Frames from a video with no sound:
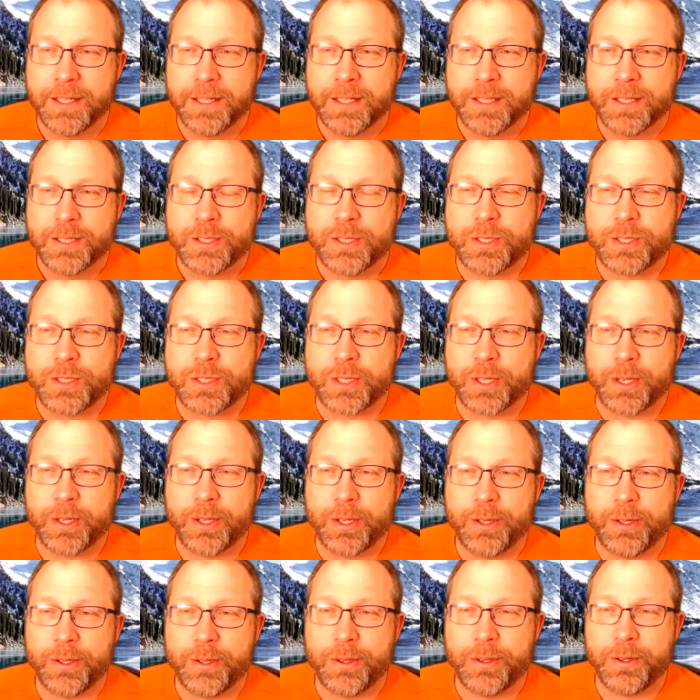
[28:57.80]

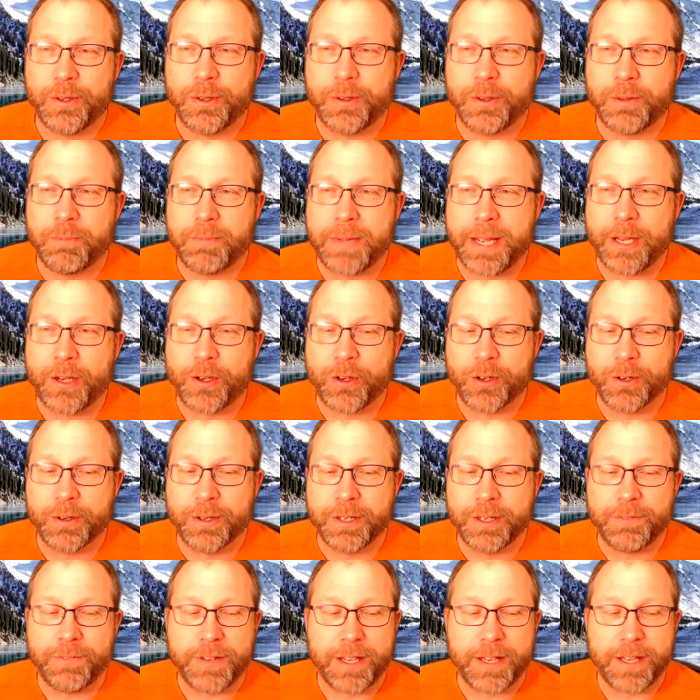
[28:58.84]
So my
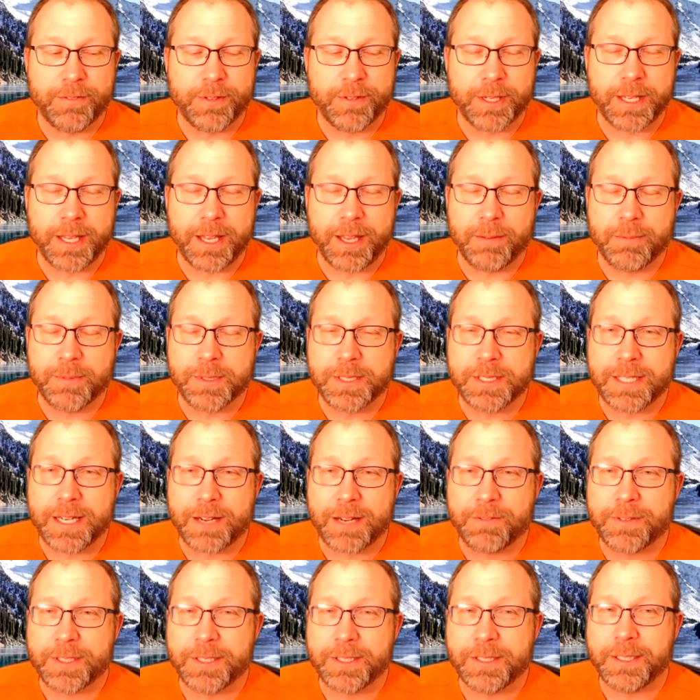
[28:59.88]
current favorite game is
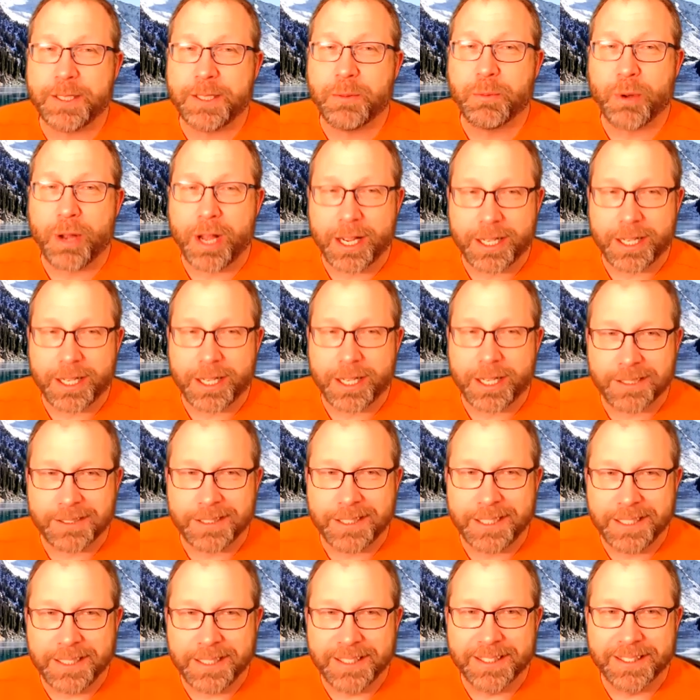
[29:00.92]
definitely Rocket
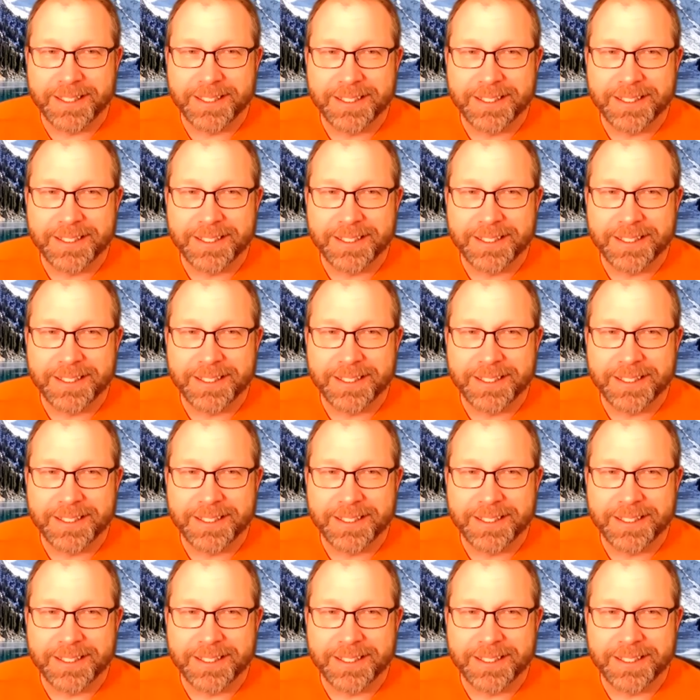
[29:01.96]
League.